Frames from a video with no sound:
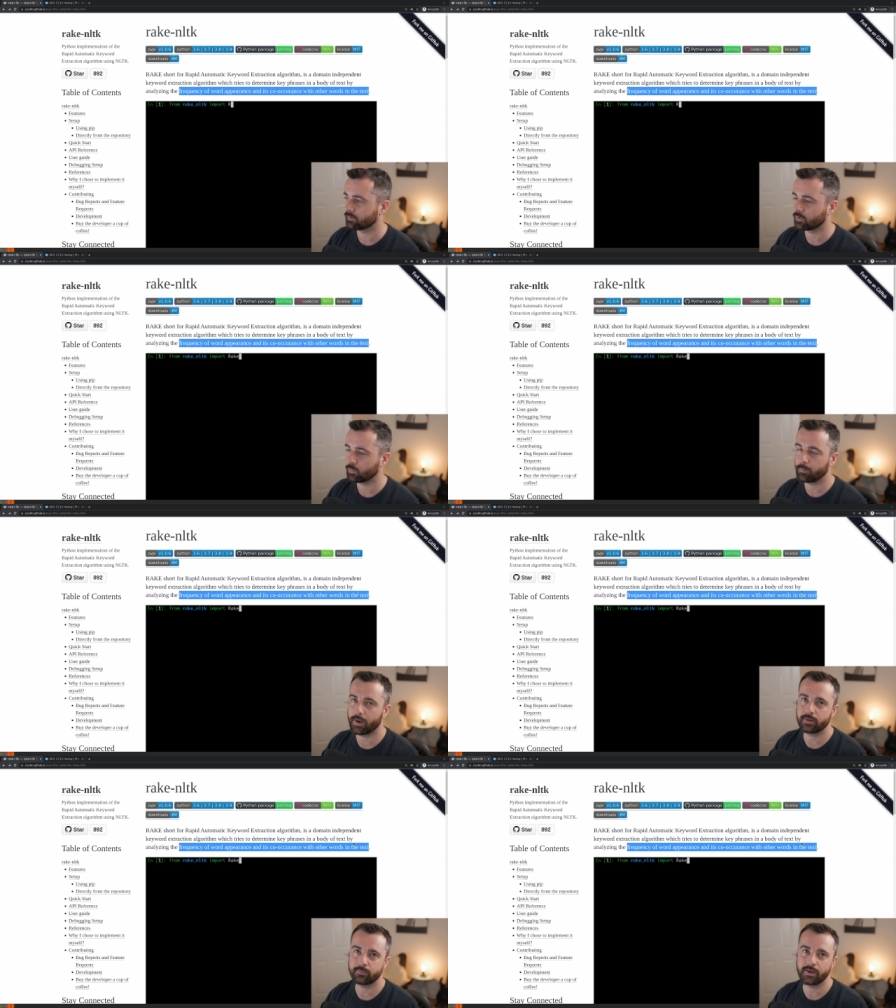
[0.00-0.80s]
So we
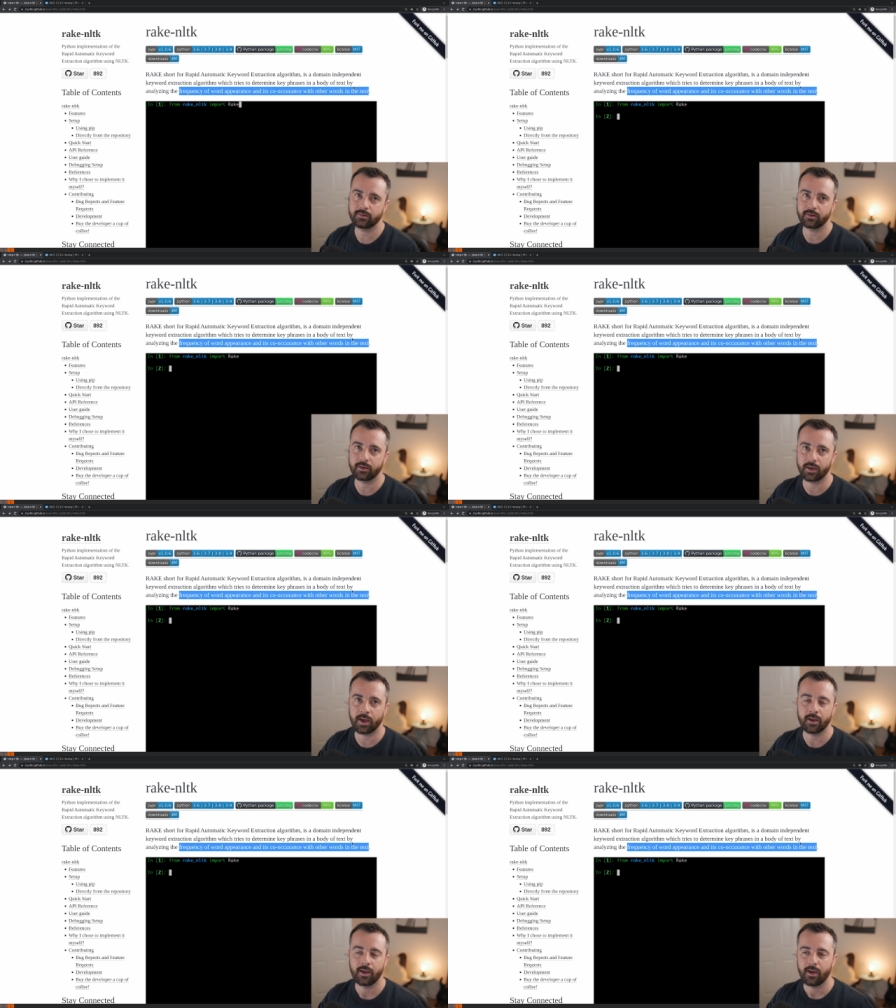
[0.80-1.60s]
basically
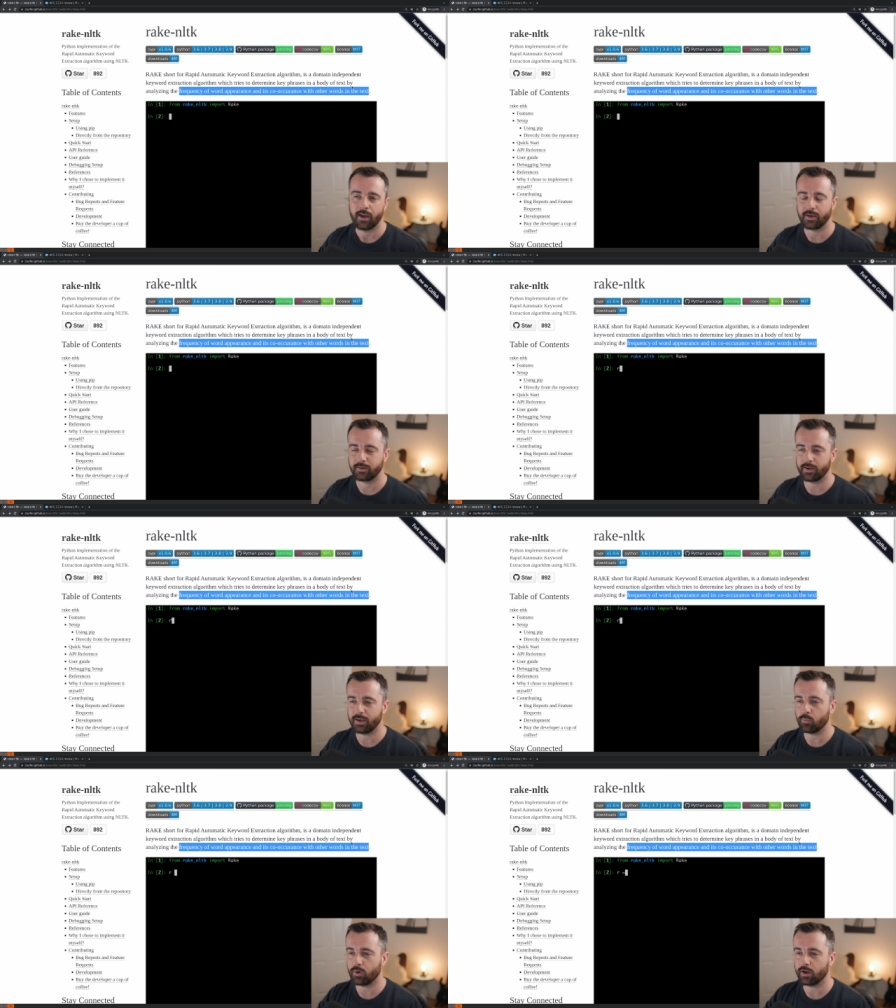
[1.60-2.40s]
get a
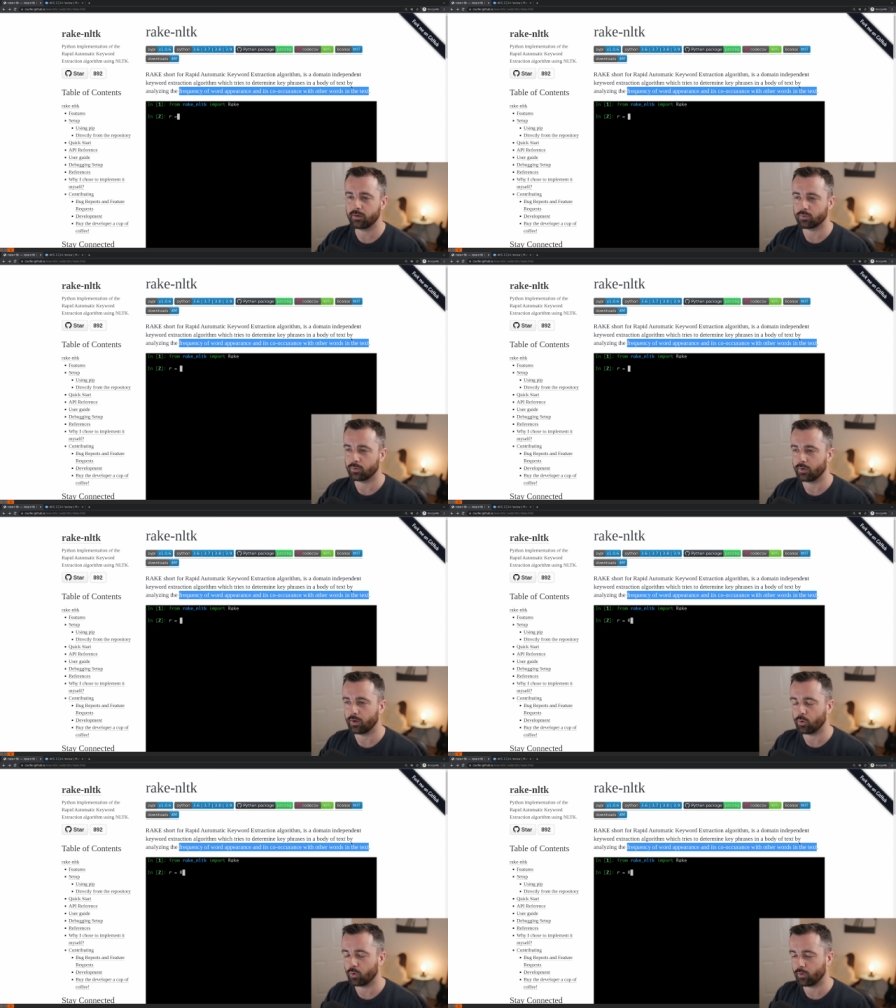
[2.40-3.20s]
keyword or,
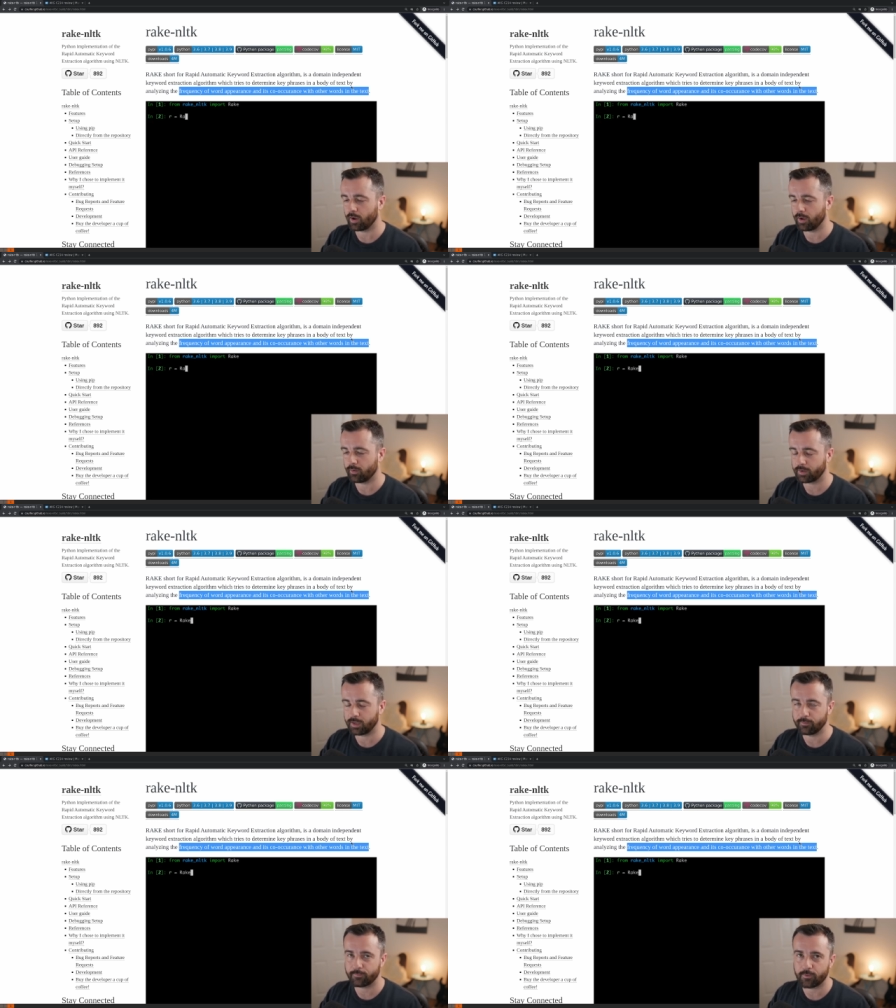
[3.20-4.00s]
or a
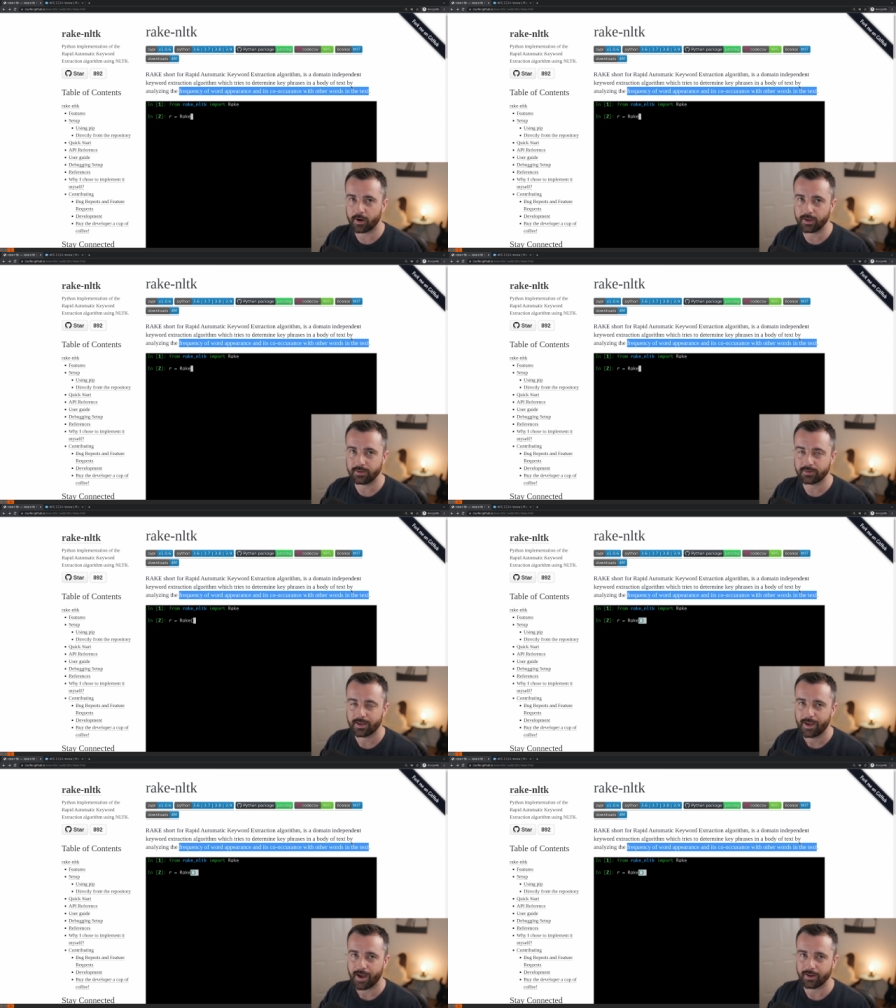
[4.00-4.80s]
key phrase
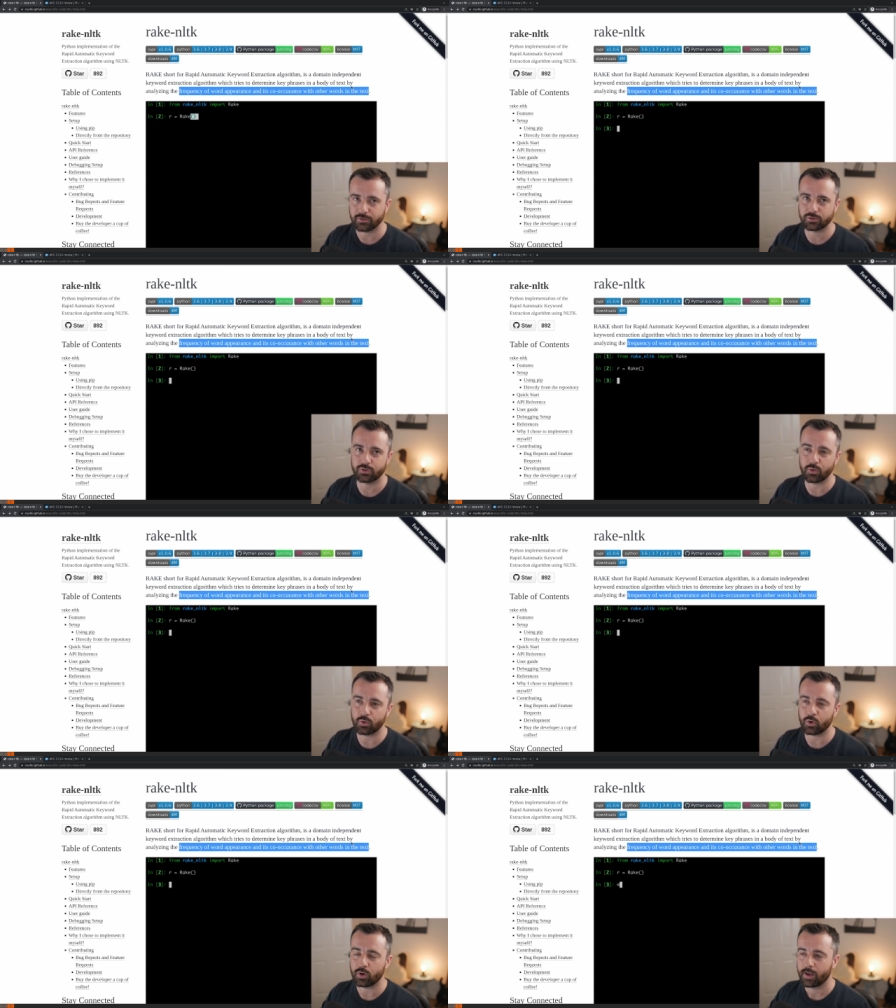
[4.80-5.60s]
and a
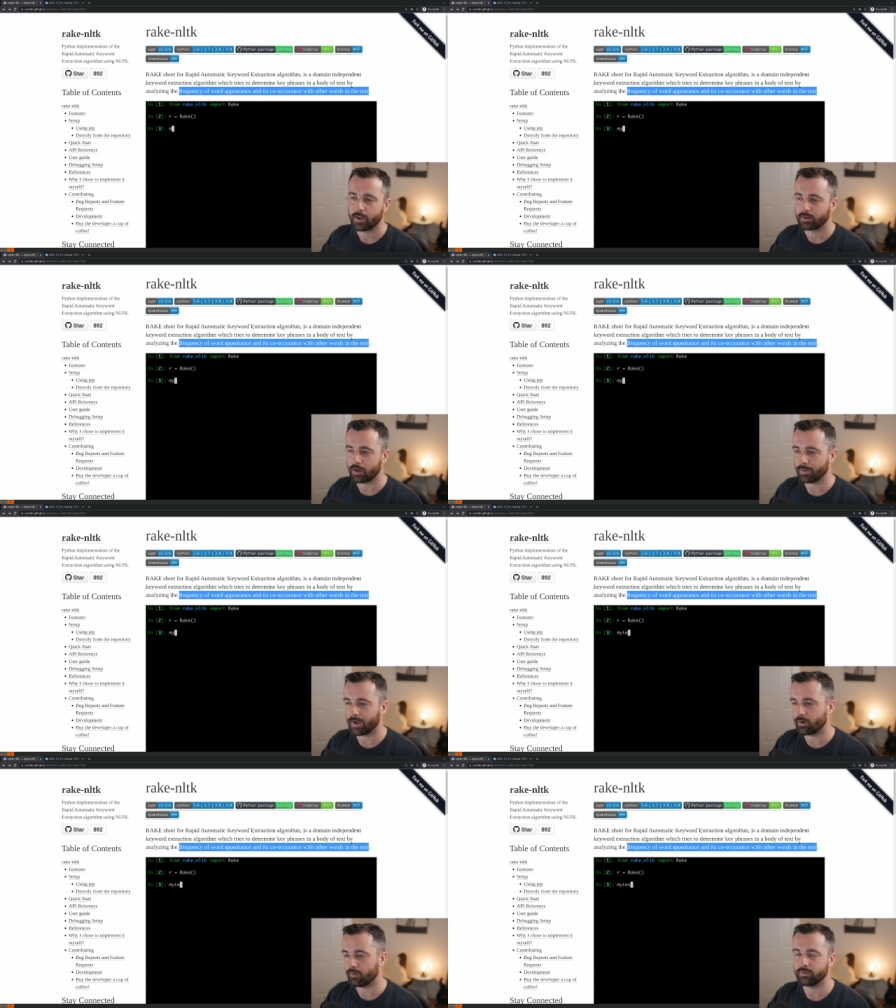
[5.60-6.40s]
score coming
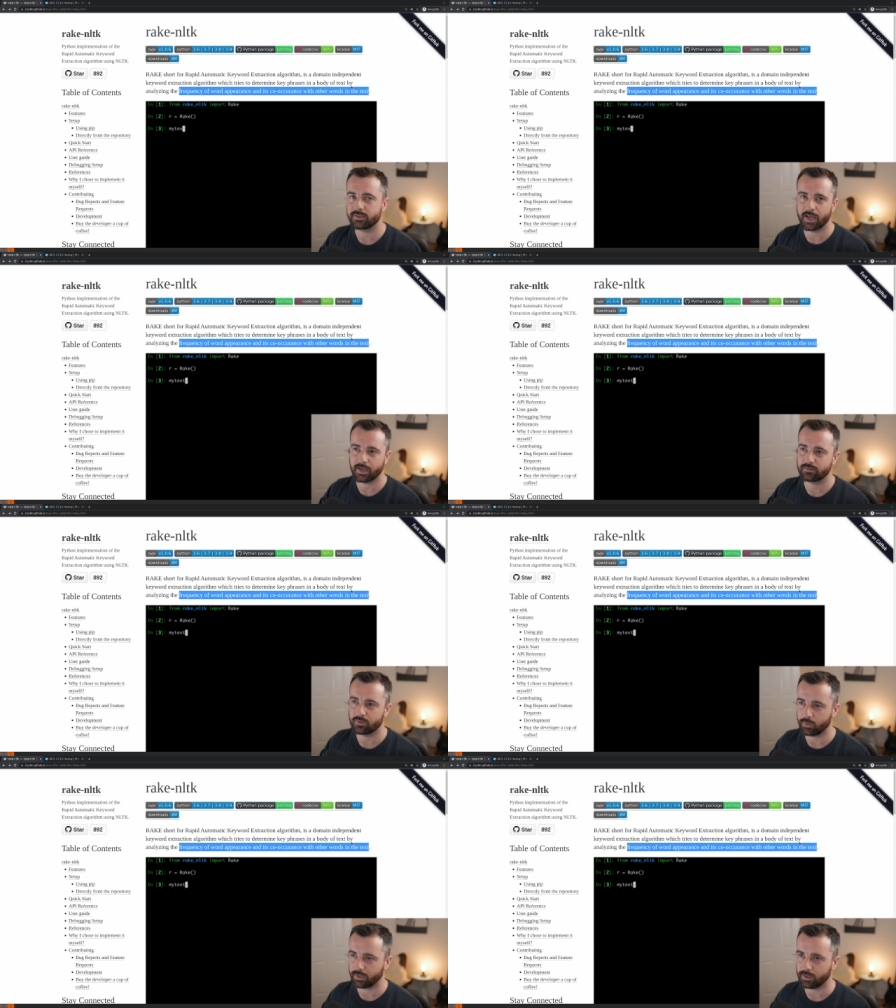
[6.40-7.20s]
out of the text that
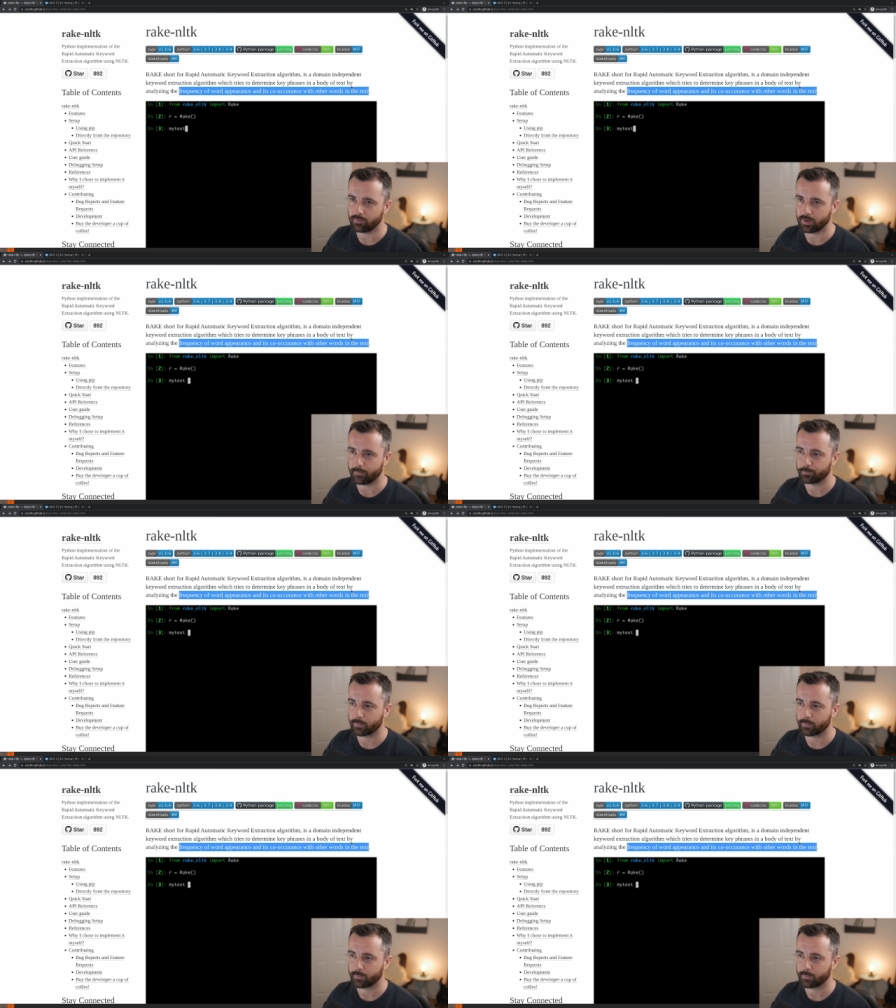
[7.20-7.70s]
we give it.